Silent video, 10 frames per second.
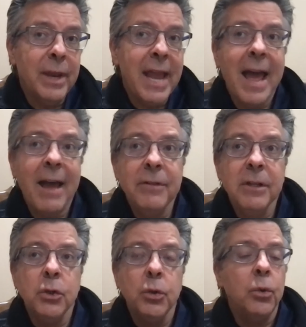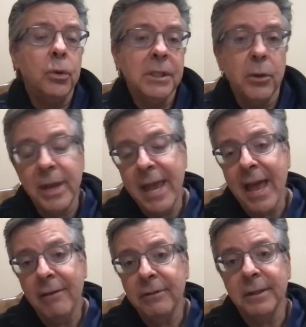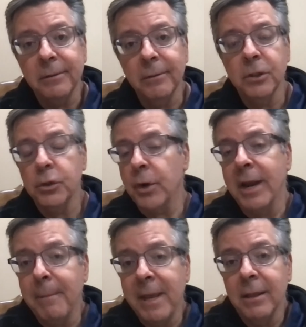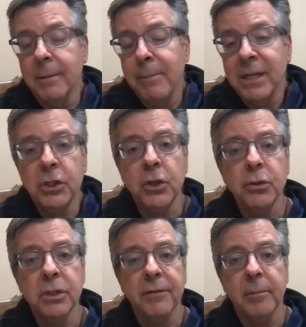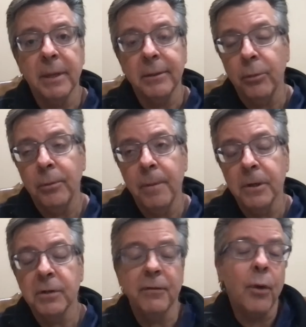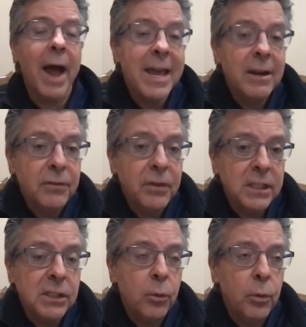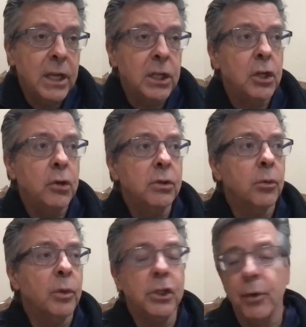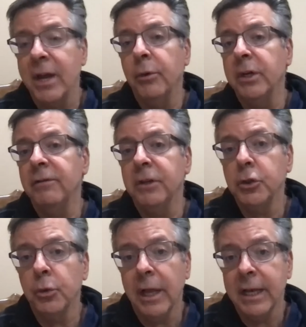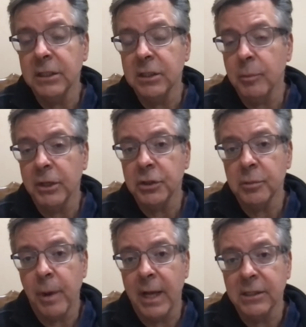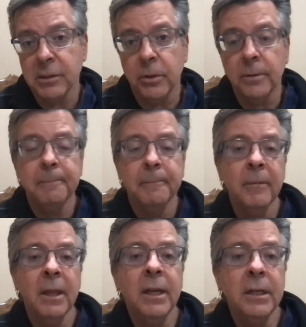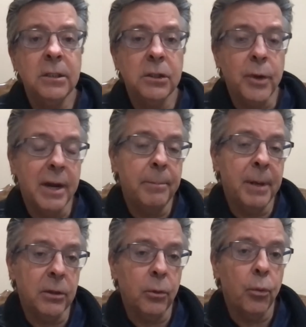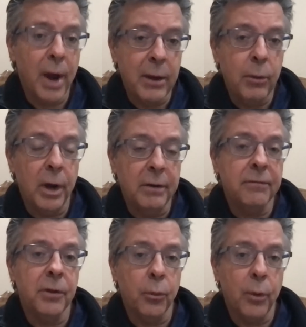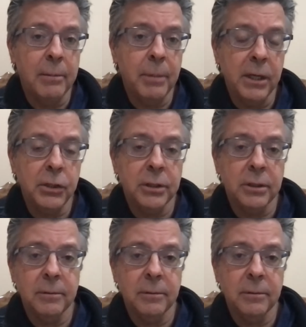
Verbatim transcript: we have the tools that we have and try to make the best use of them. And there's a variety of things that we can use, and we try to individualize as much as possible to try to pick the right one for the right patient.